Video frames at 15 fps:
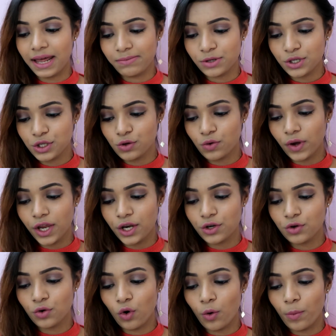I'm just going
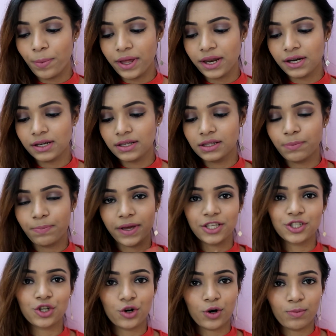to open the
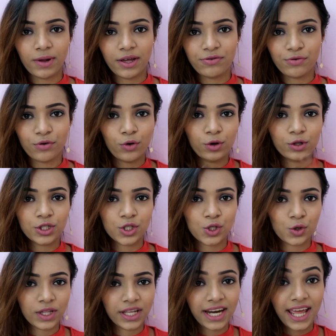picture on my phone
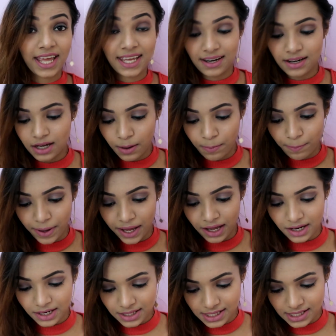so that I can
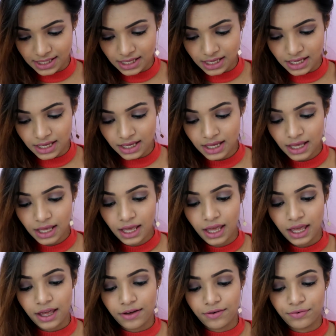compare and see
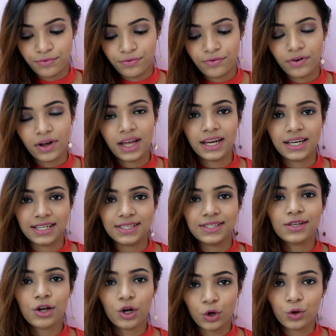if it is
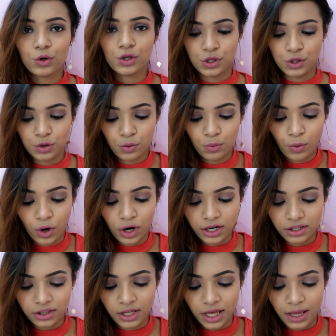close to
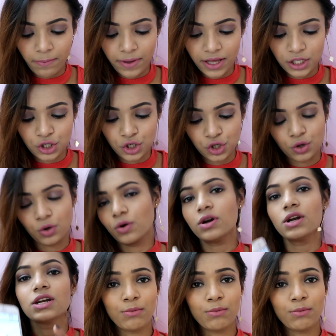what the image showed.